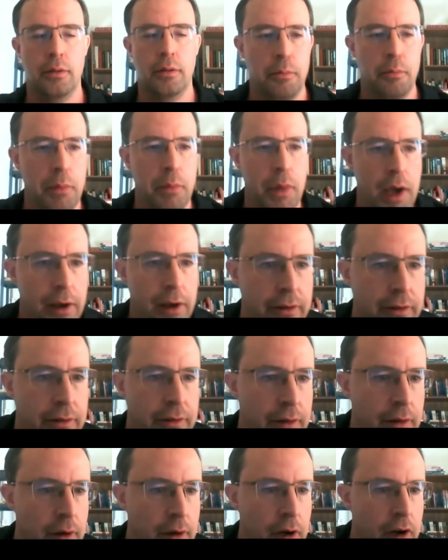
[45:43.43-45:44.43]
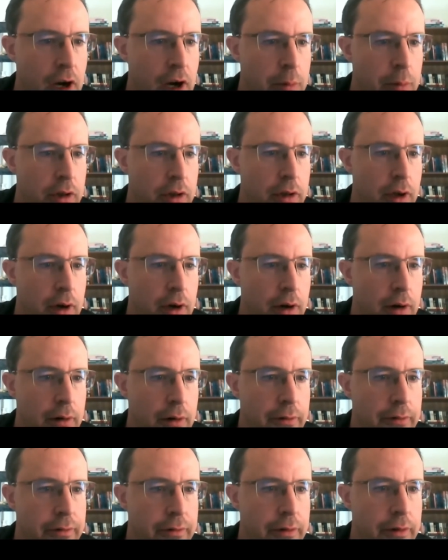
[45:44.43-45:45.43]
makes a couple
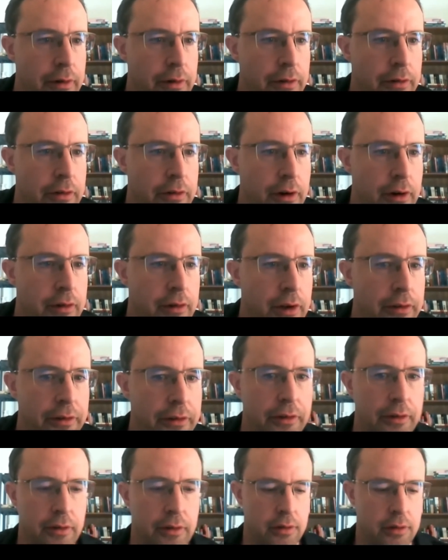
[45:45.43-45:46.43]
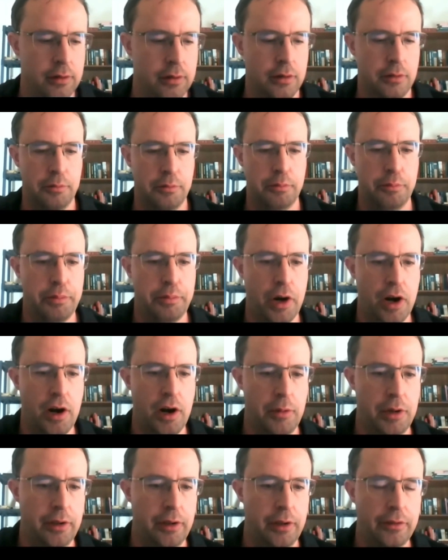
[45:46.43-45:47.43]
of service
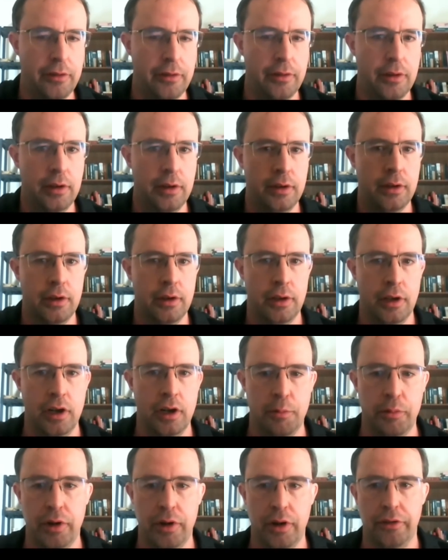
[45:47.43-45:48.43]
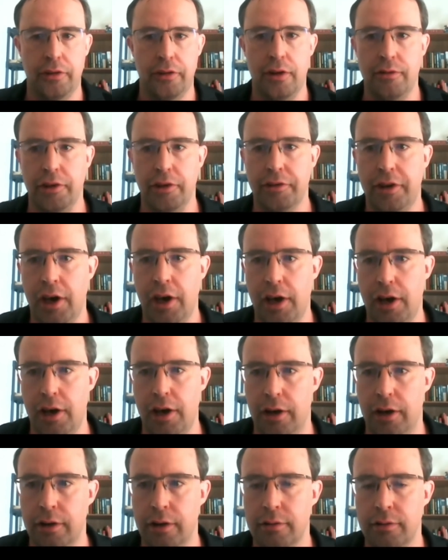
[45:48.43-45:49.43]
Barbies, a, a service
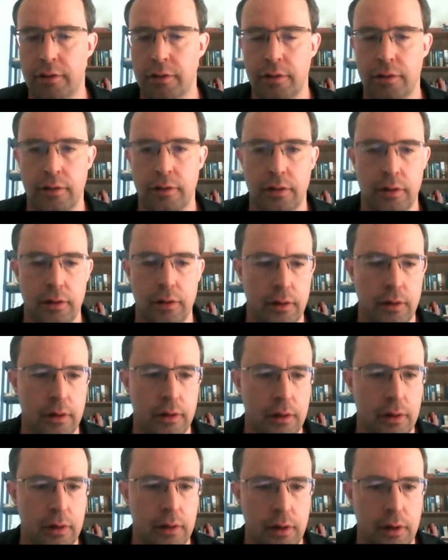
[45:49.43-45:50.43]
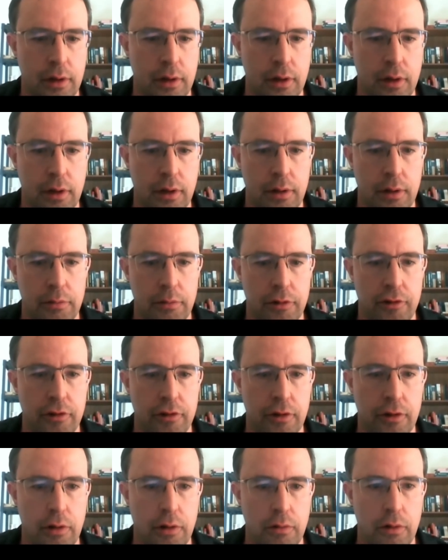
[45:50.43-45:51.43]
Ken. Uh, let me
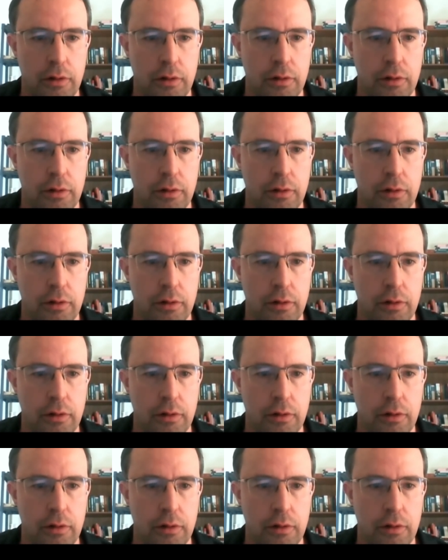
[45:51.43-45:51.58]
show you real